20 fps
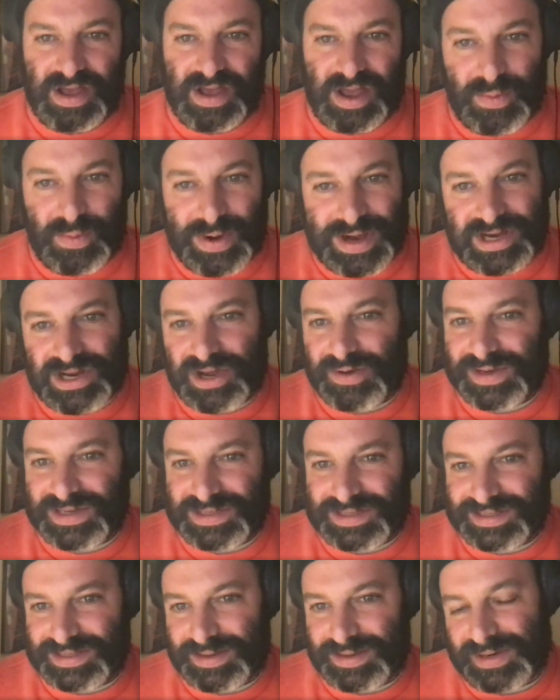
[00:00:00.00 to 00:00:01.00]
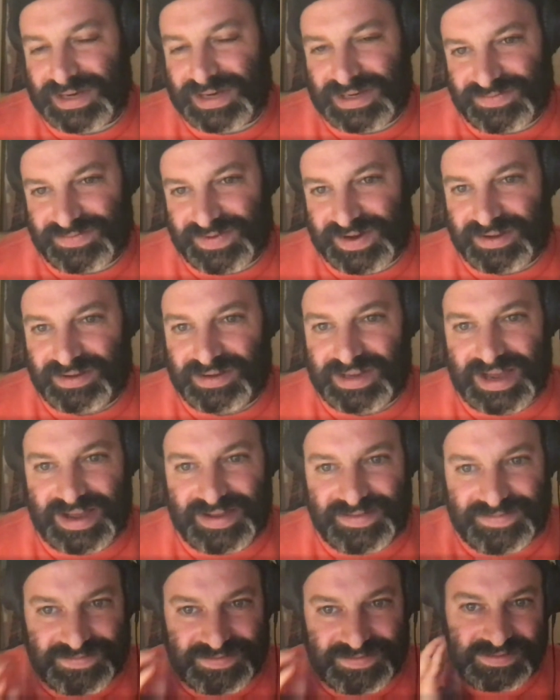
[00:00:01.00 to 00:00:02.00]
a window into somebody's real
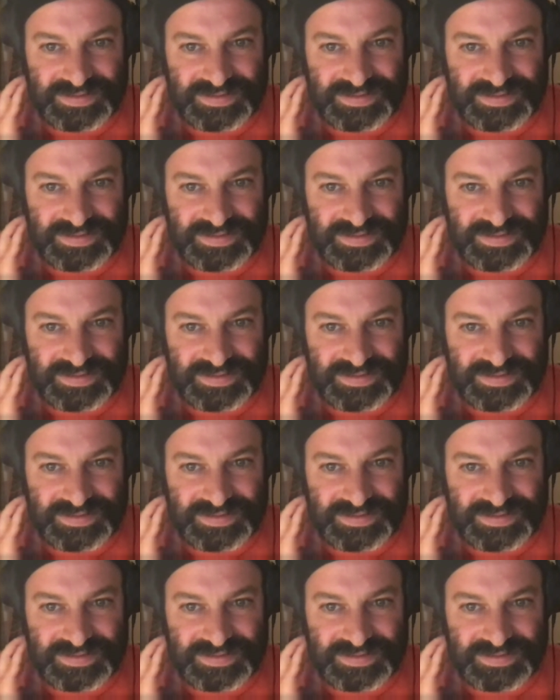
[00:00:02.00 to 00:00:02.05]
life.